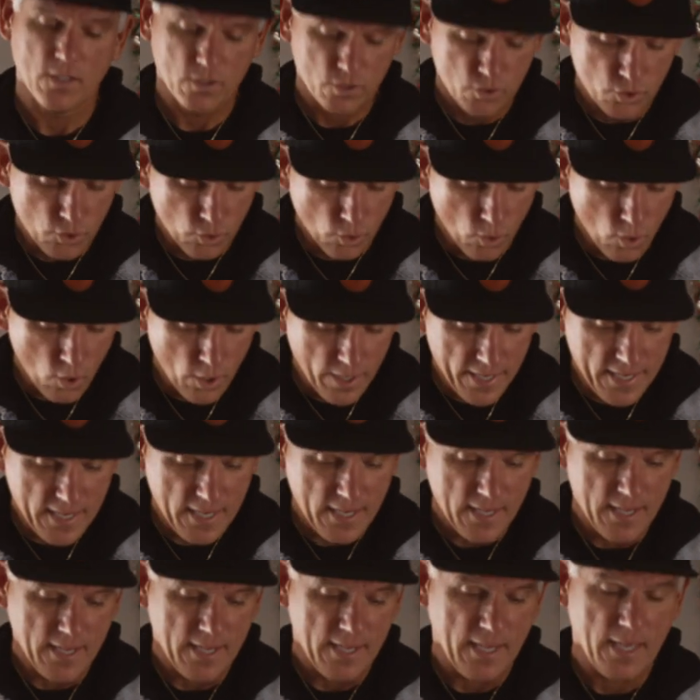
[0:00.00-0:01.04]
Joy
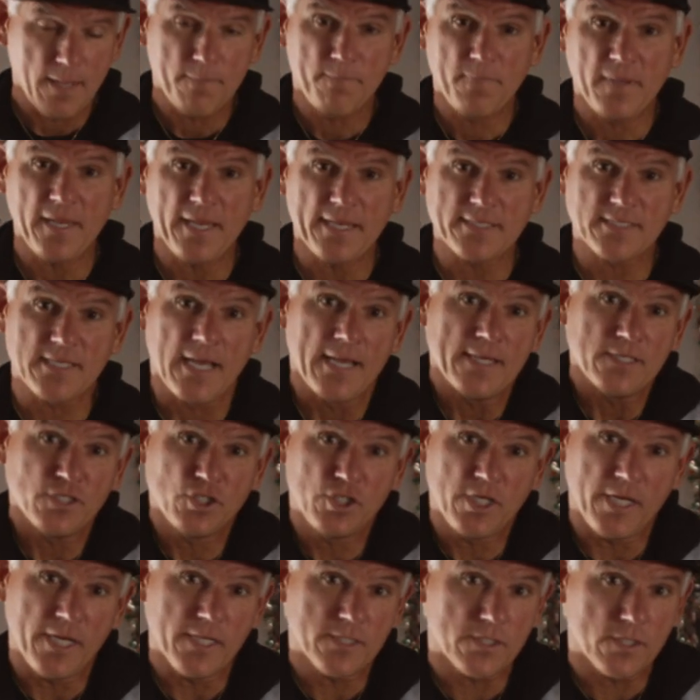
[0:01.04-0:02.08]
and peace.
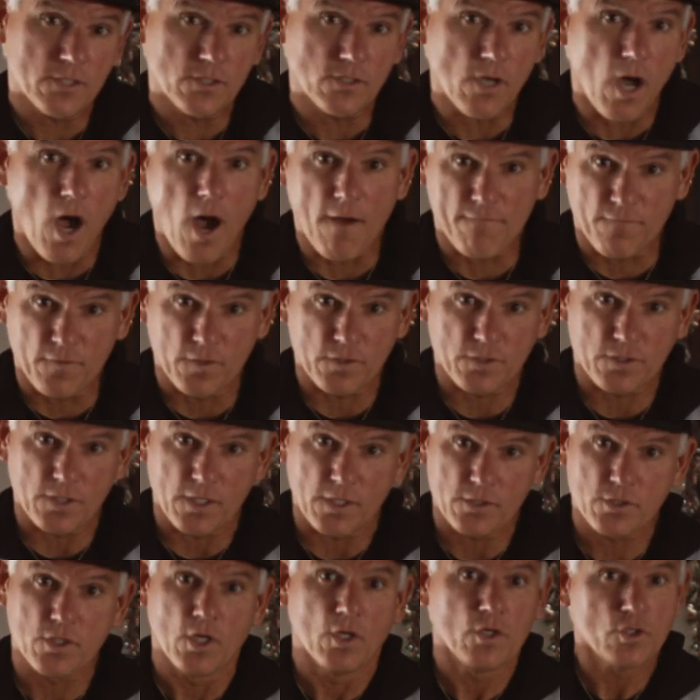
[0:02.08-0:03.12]
Jesus offers
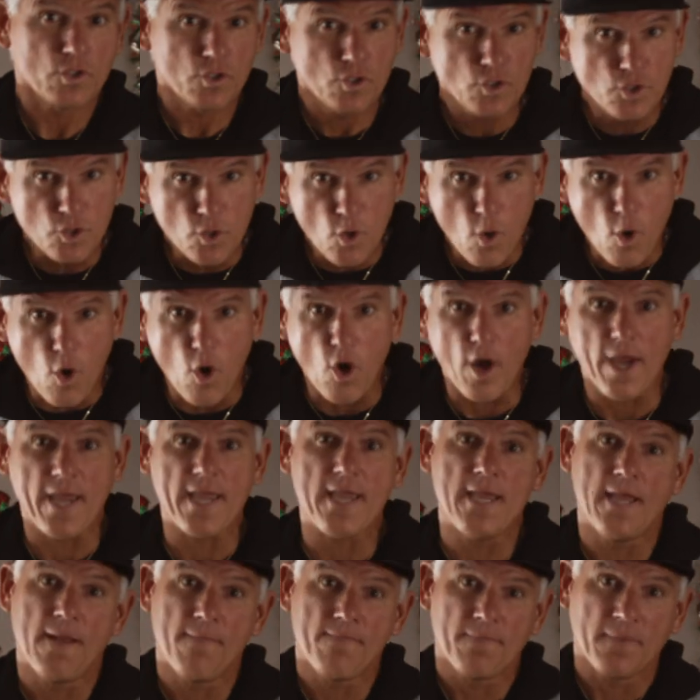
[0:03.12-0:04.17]
us
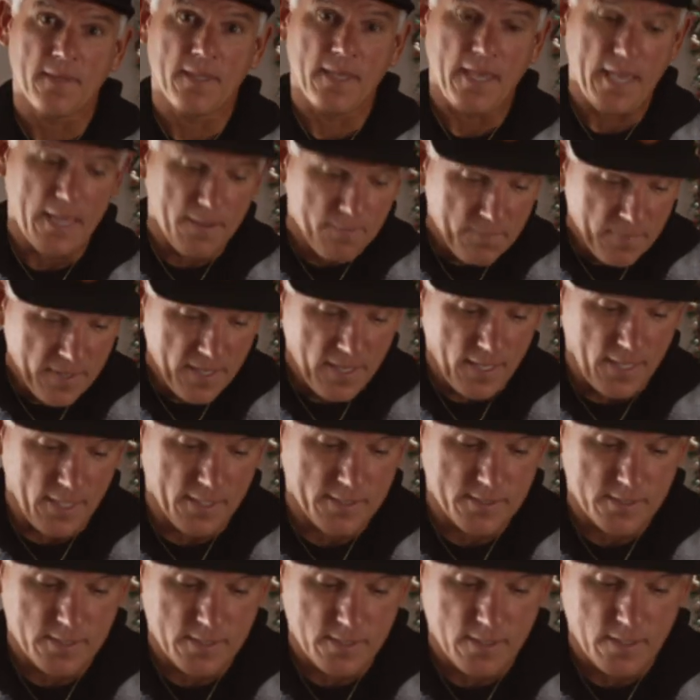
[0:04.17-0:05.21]
joy and
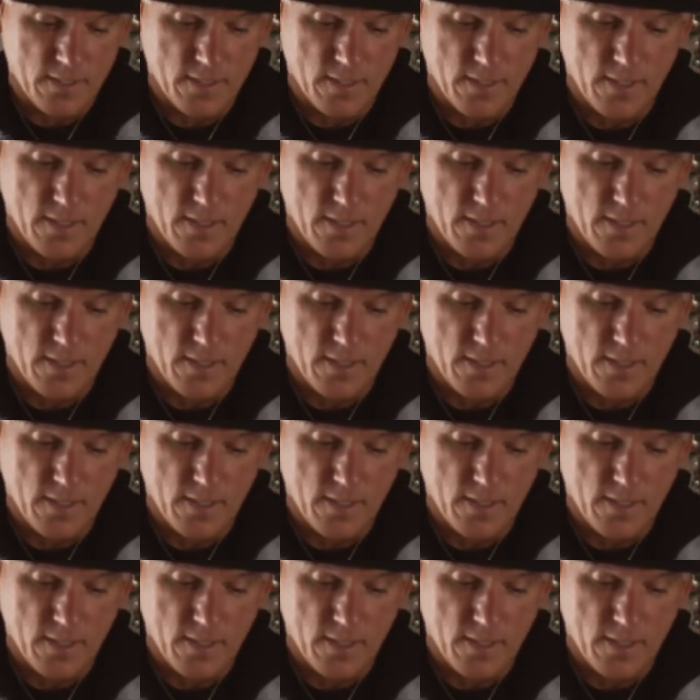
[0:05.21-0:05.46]
peace.